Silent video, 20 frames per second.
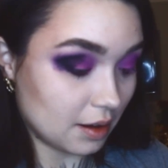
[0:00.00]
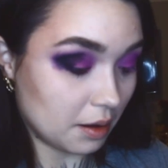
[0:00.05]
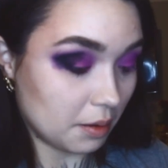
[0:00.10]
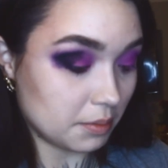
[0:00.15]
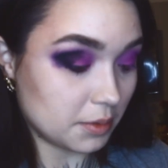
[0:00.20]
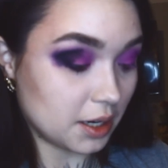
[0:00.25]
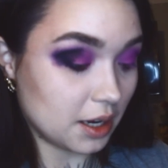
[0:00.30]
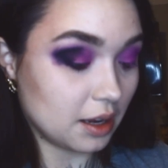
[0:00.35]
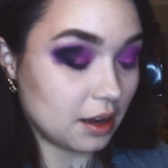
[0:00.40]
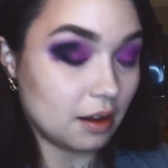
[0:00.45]

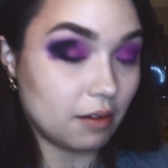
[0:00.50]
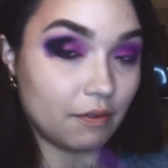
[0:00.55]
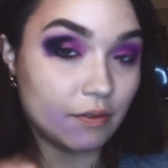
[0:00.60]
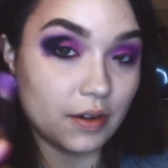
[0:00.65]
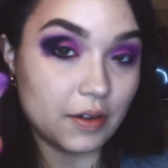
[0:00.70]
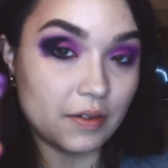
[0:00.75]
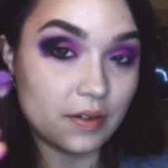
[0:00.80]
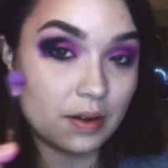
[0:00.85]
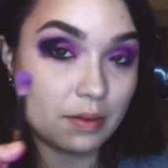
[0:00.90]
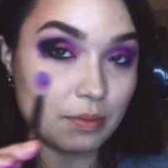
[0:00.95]
I'm taking
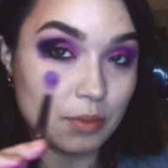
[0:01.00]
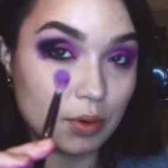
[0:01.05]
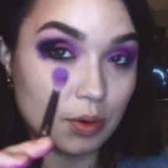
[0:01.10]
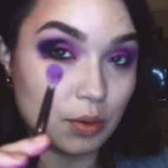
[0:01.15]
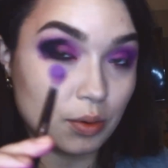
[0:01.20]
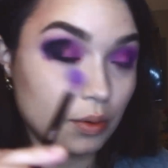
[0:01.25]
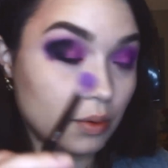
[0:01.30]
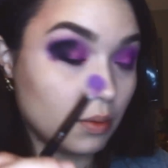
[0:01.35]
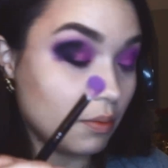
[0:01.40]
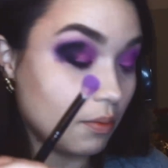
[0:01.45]

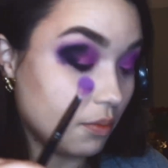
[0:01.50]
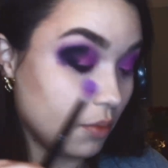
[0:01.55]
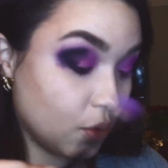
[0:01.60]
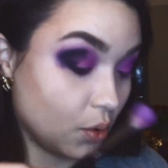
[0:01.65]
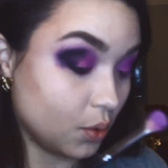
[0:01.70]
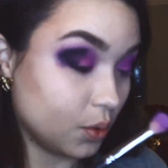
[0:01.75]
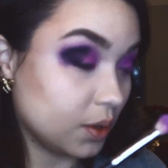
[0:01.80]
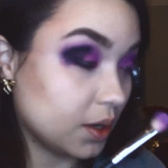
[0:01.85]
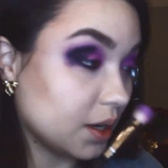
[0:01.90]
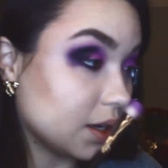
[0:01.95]
Vivid
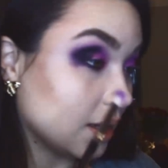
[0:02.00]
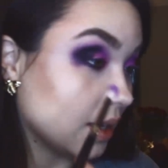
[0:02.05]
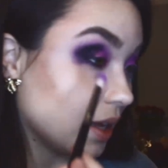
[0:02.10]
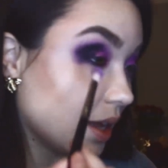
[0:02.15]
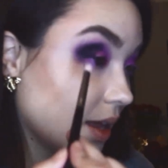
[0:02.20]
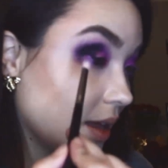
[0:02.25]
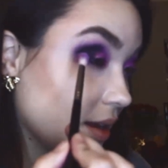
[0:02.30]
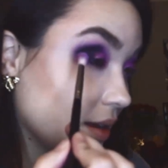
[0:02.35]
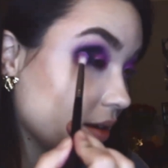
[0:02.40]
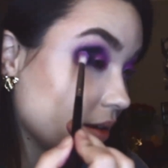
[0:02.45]
Mood
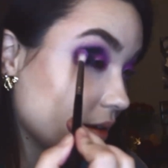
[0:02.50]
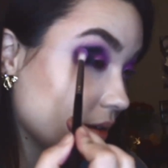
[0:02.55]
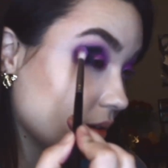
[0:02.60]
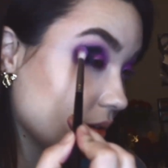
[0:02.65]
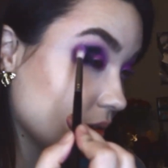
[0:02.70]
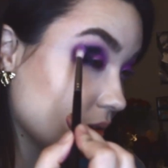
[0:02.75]
again